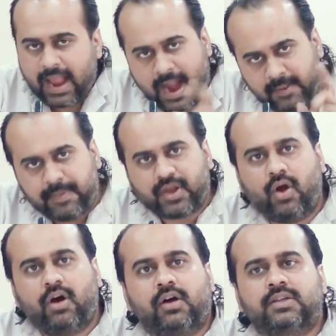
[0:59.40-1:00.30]
and
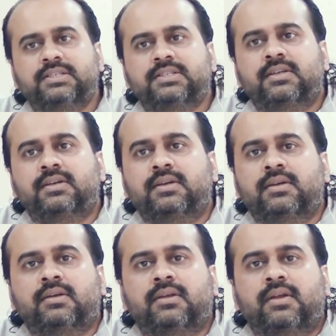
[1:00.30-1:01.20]
because
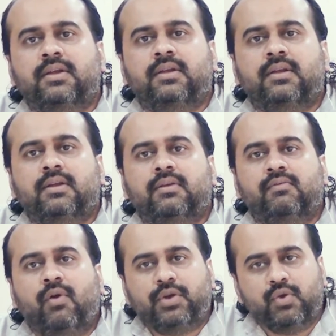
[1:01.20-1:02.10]

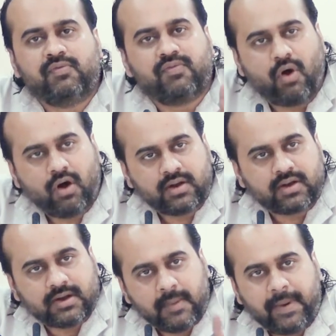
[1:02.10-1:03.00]
what you
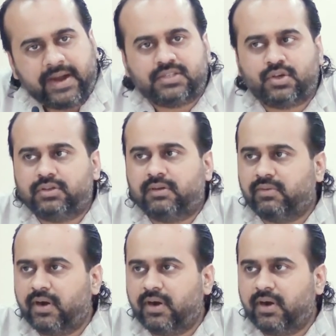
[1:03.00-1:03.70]
want depends on the